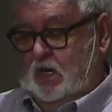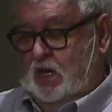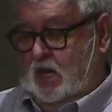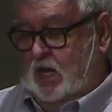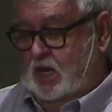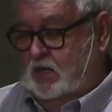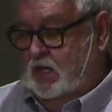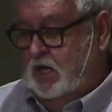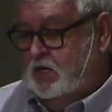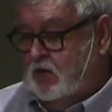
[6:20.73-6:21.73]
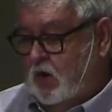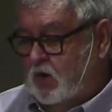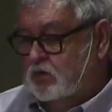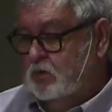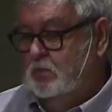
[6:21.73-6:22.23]
And he
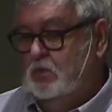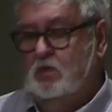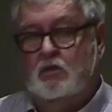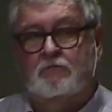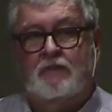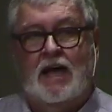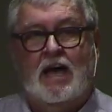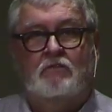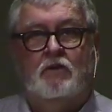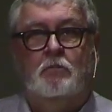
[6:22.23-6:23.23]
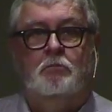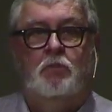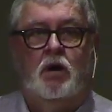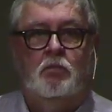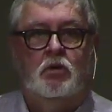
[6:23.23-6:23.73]
calls them the five
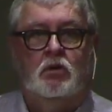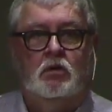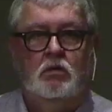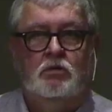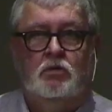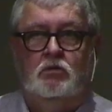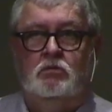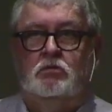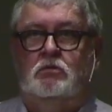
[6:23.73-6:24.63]
bummer dudes.